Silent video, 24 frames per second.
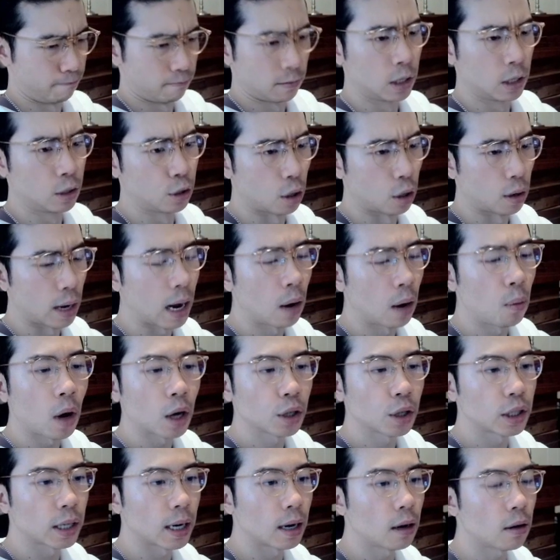So I'll
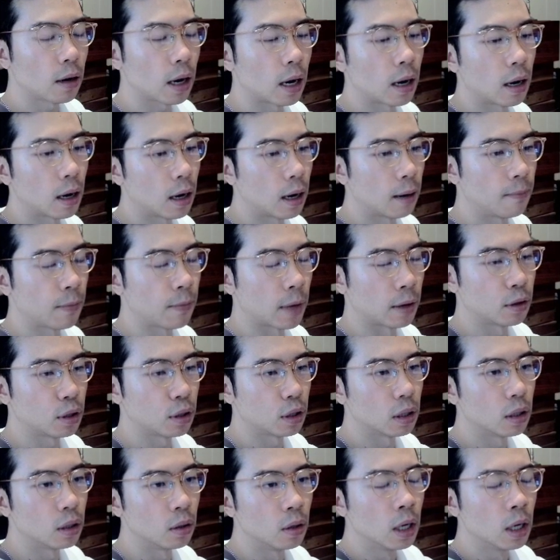watch out
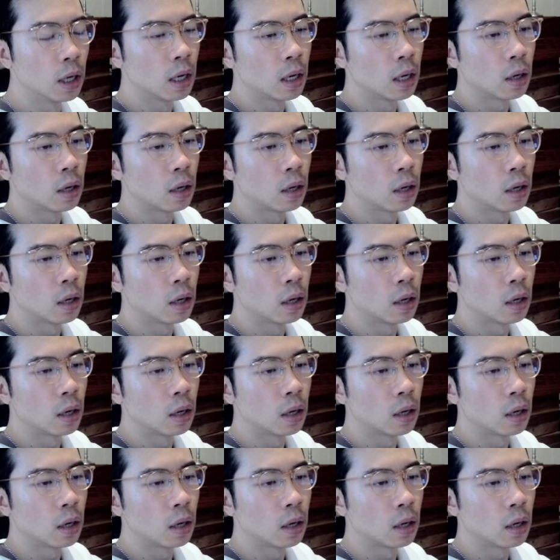until